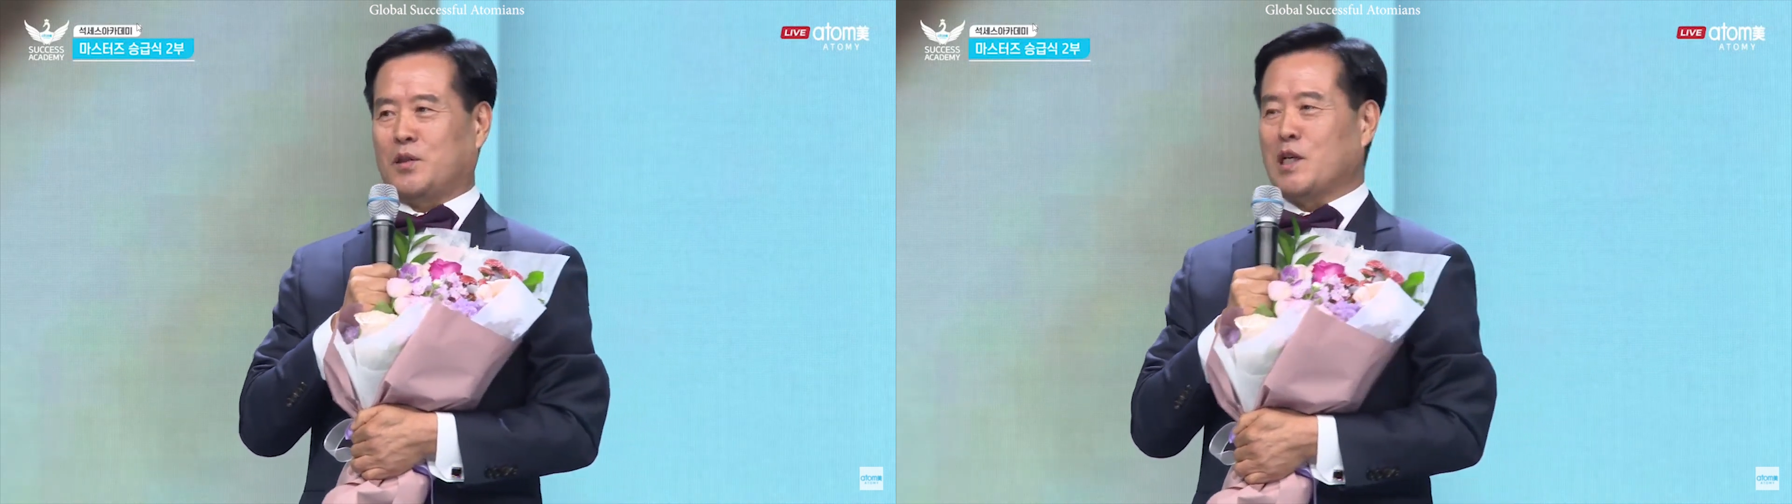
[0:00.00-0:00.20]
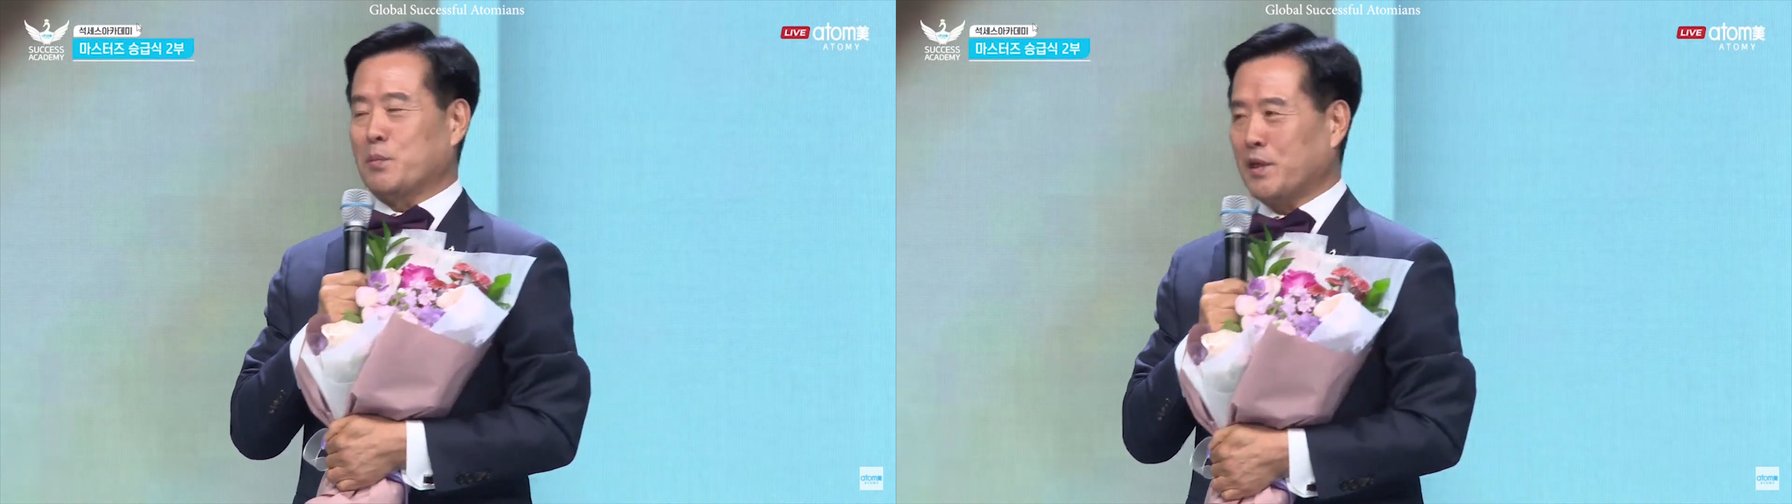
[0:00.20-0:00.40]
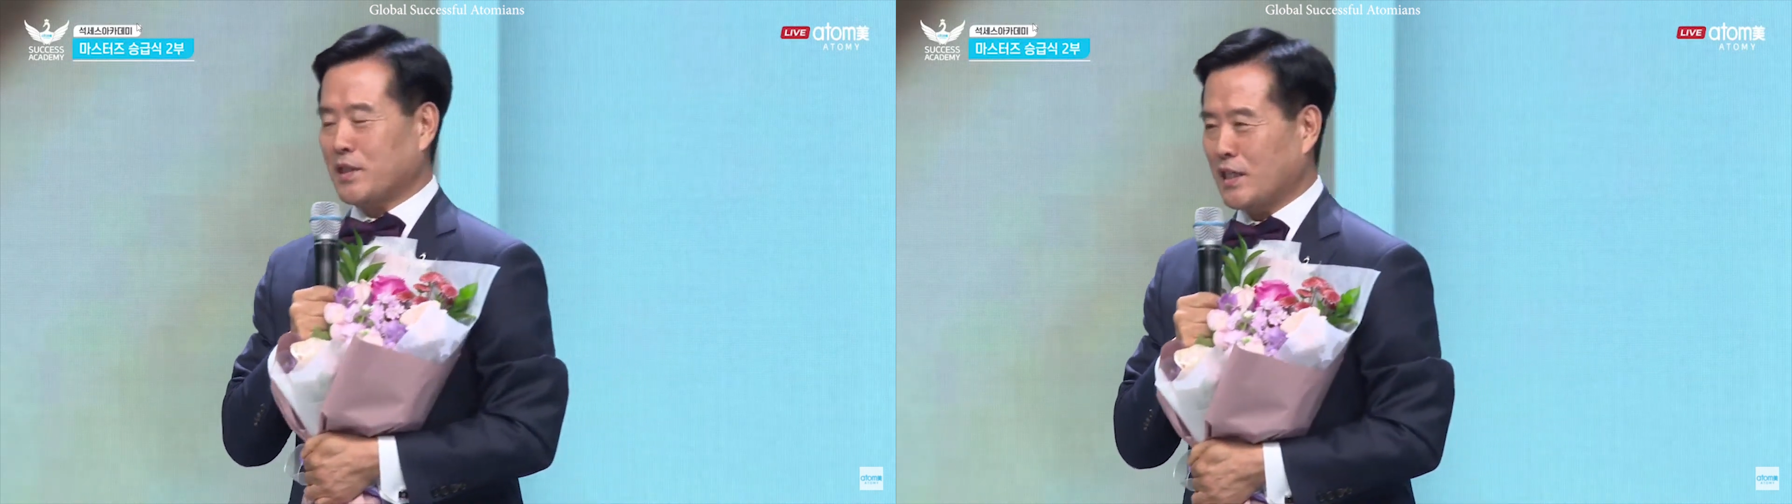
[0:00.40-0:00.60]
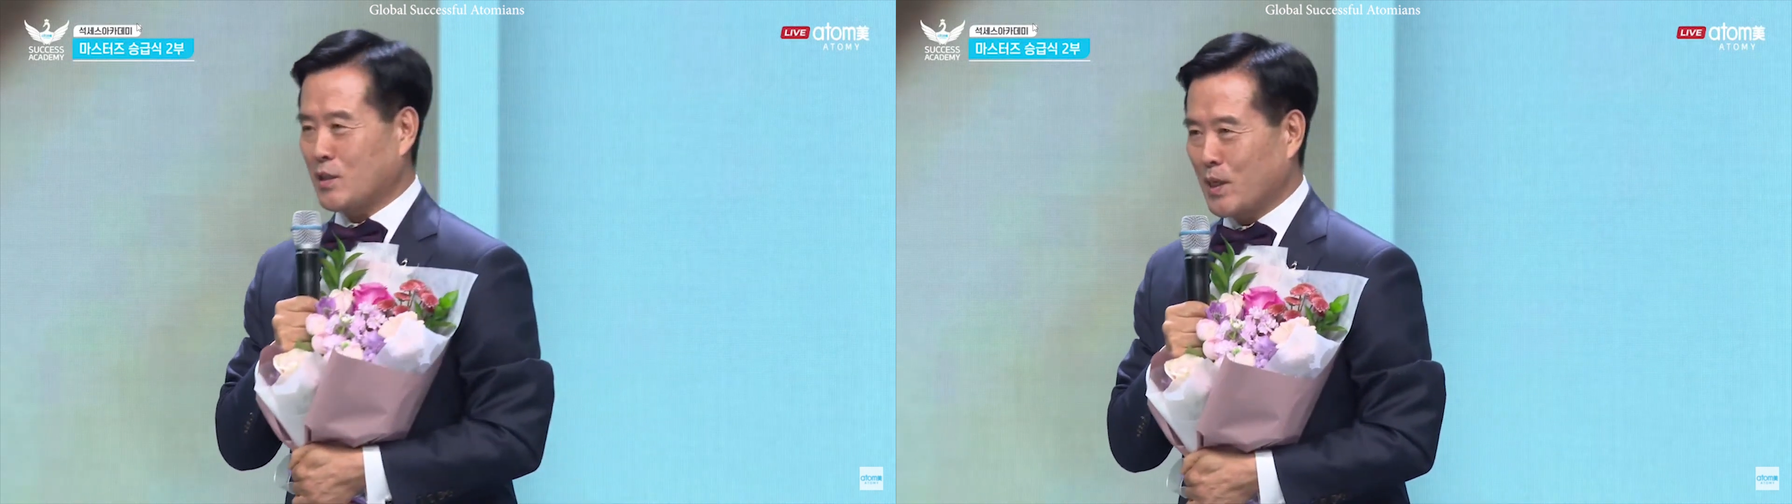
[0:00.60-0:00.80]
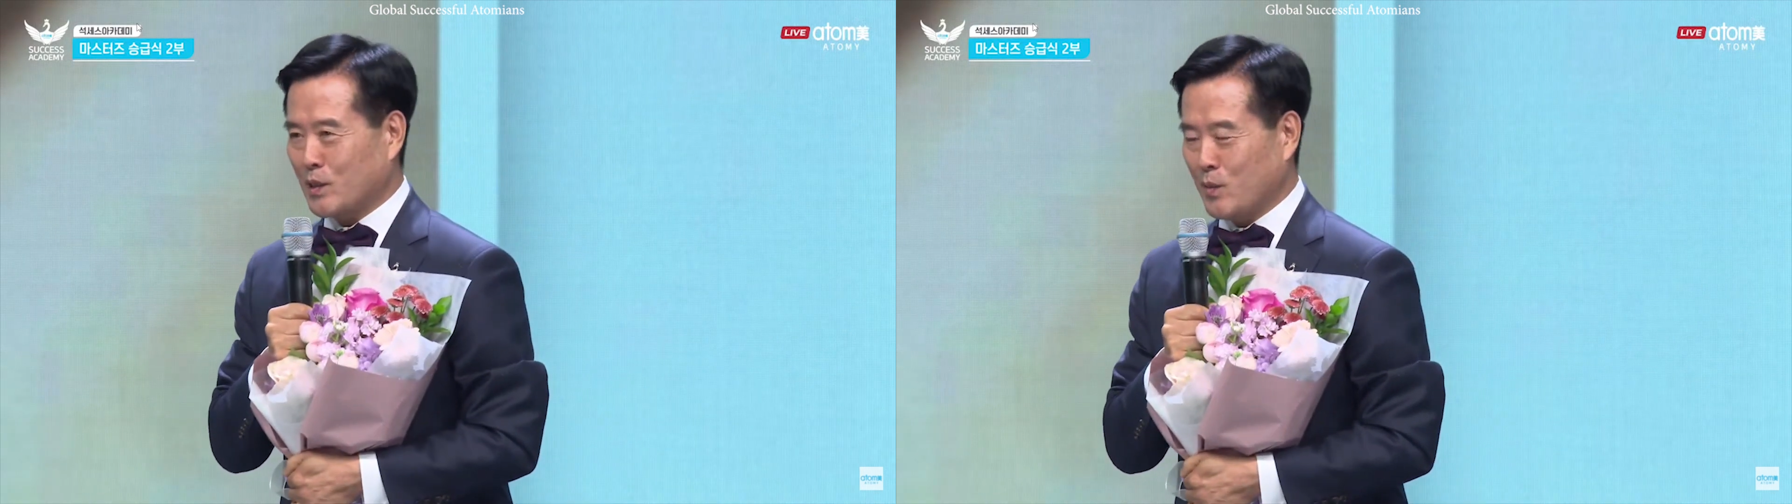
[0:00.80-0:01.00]
Park was
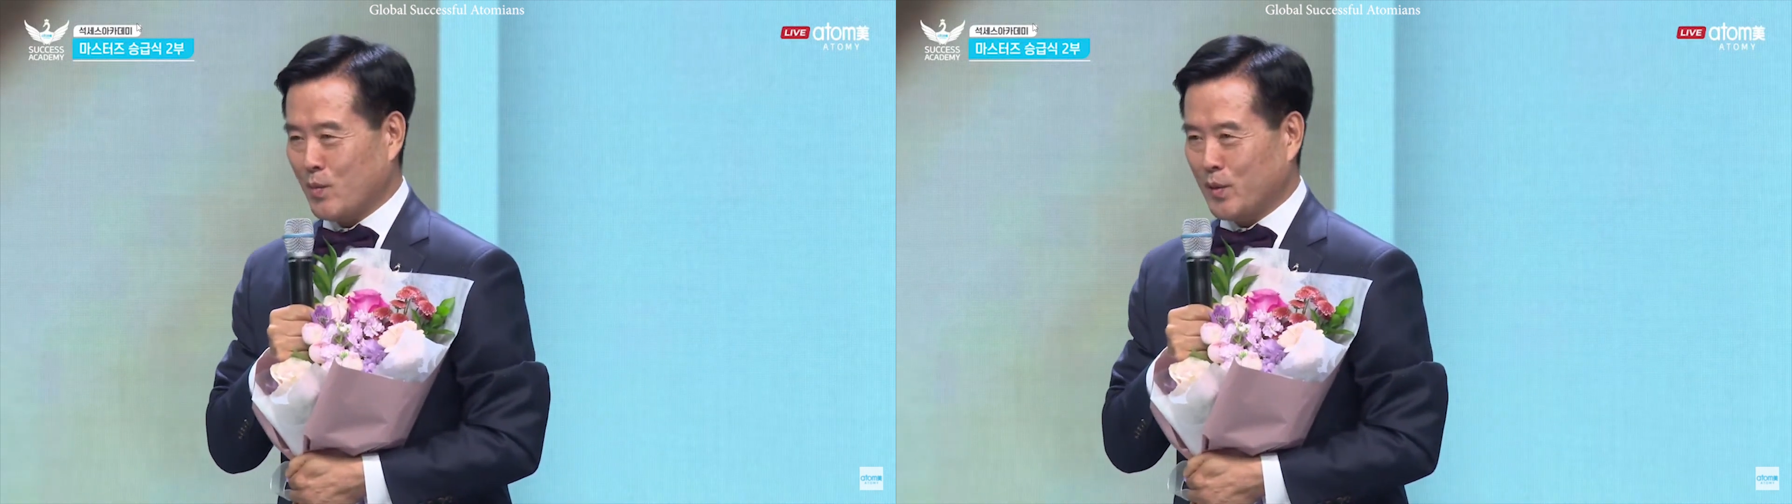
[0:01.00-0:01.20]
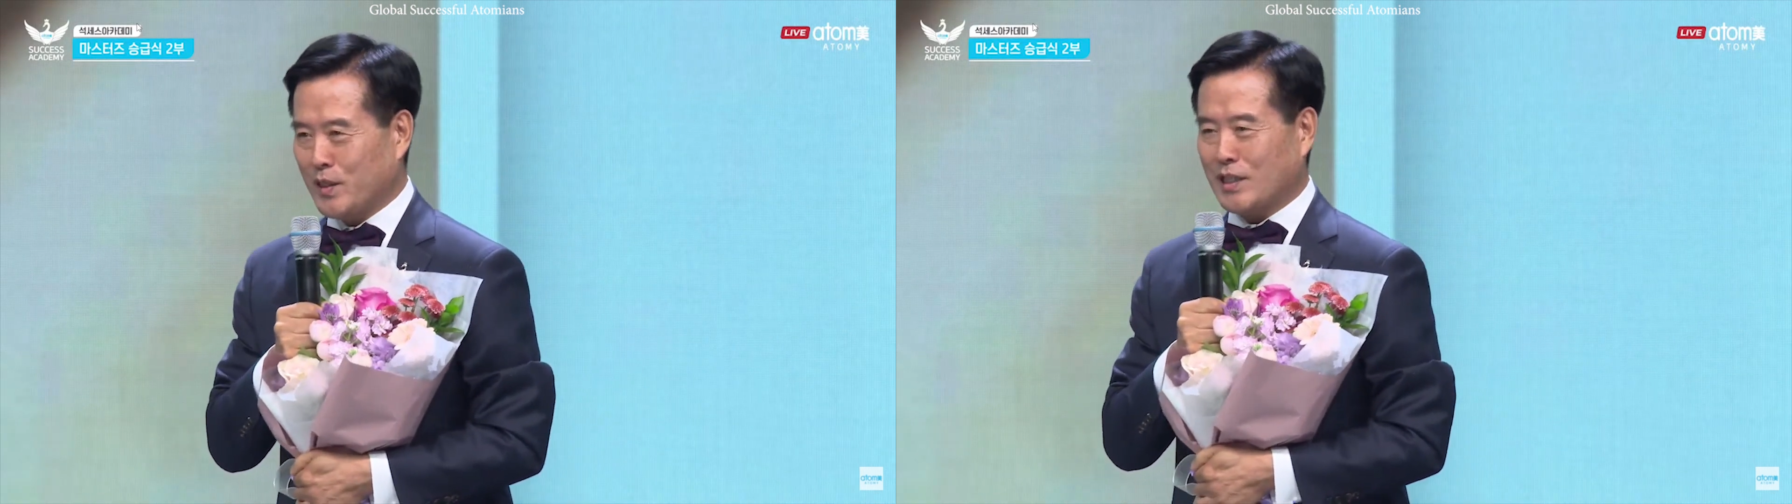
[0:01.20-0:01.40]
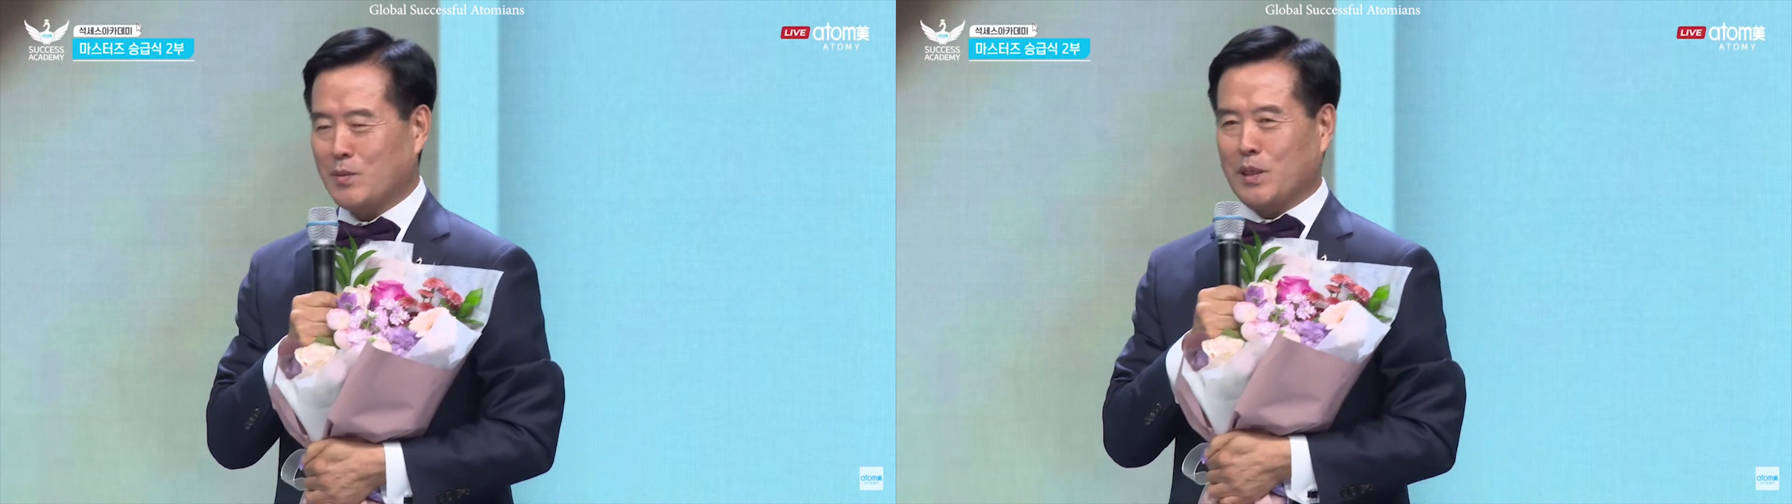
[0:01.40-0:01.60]
in Australia,